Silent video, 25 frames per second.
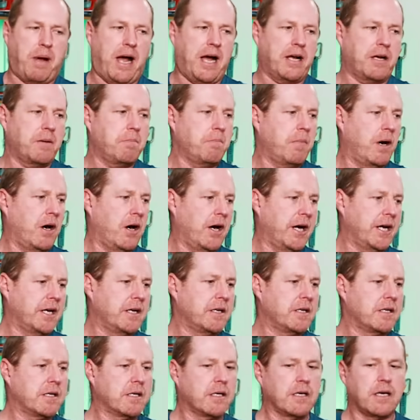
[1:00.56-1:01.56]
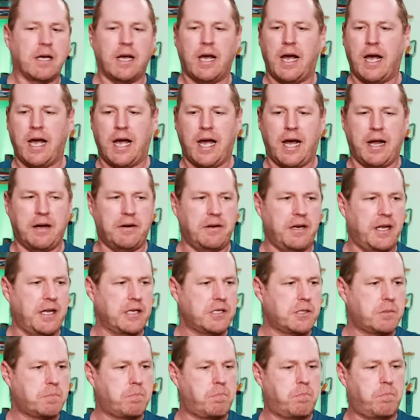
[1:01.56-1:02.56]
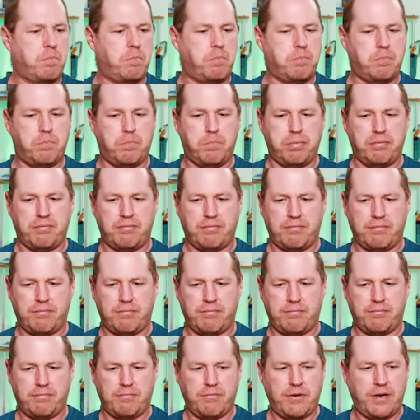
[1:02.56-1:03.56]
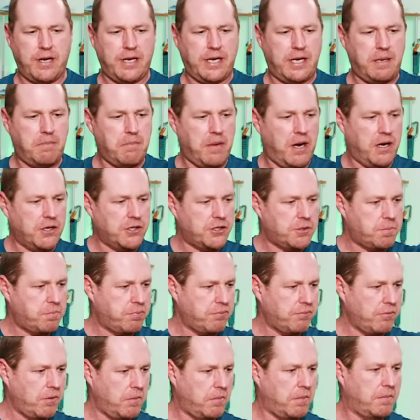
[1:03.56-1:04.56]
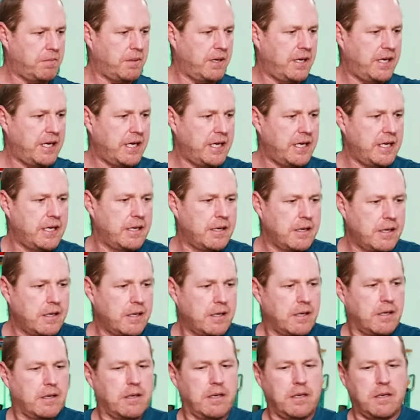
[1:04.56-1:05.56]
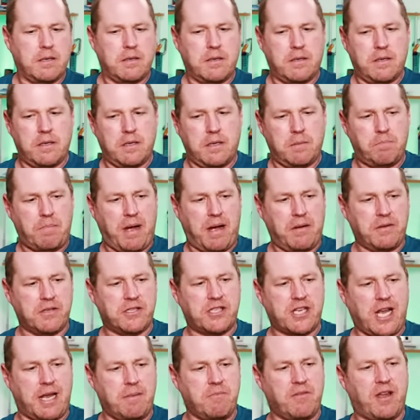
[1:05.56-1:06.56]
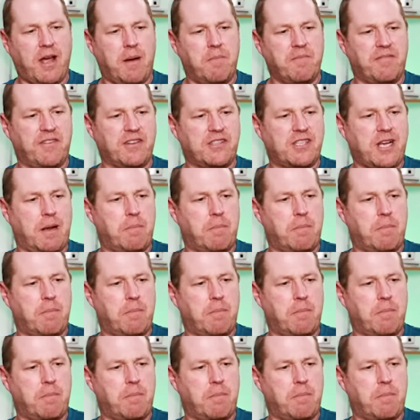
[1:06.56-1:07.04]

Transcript: bag of mine, and it's pretty much probably about the same comfort